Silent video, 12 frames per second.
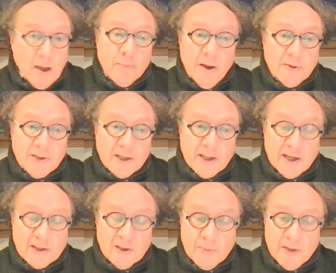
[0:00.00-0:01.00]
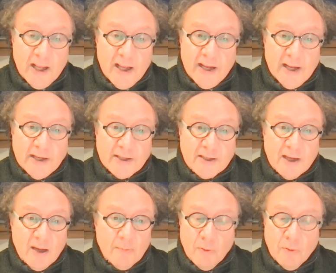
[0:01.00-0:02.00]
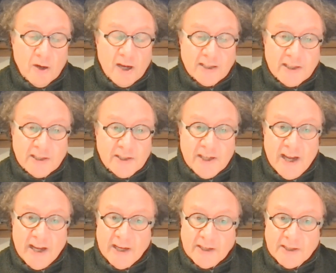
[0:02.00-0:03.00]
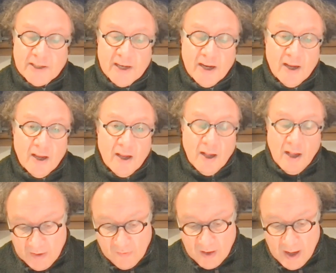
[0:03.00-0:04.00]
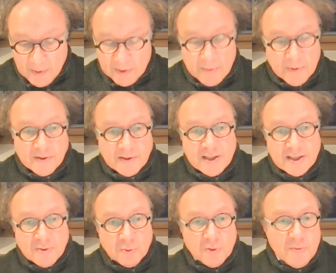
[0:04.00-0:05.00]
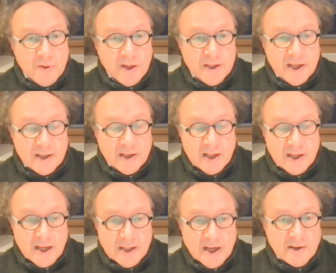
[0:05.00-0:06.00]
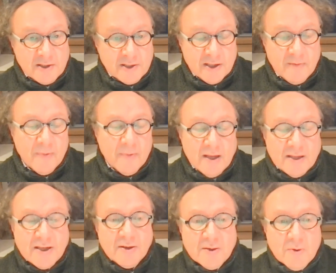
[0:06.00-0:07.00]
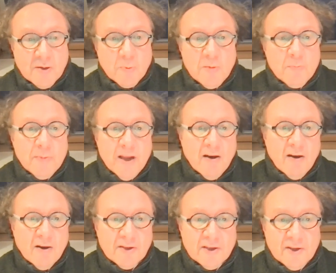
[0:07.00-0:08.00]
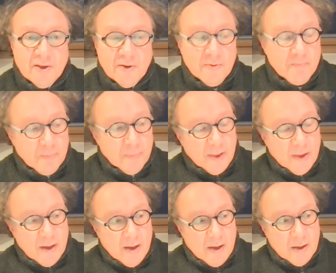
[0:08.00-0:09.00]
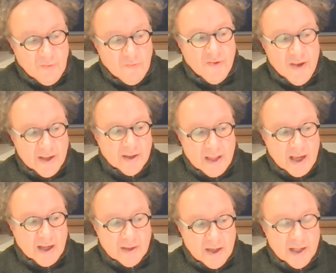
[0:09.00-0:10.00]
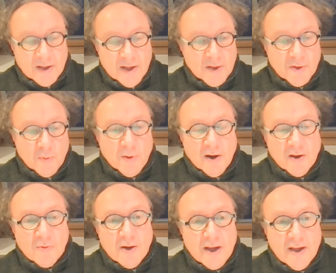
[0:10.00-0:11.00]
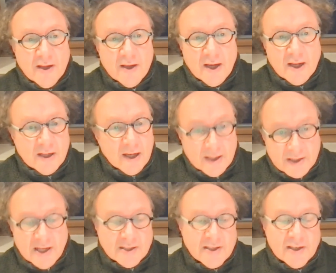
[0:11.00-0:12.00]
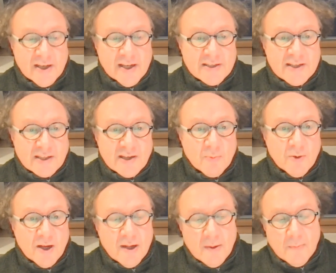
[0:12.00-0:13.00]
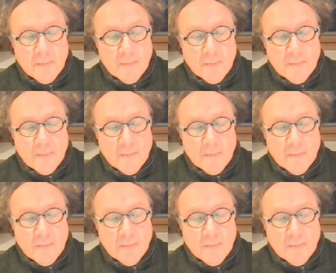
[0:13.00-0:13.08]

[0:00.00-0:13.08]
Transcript: post-exertional malaise, poor gas exchange, inflammatory processes, autoimmunity and induction. So it wouldn't be hard to fit that into your pathway. And it certainly is there somewhere.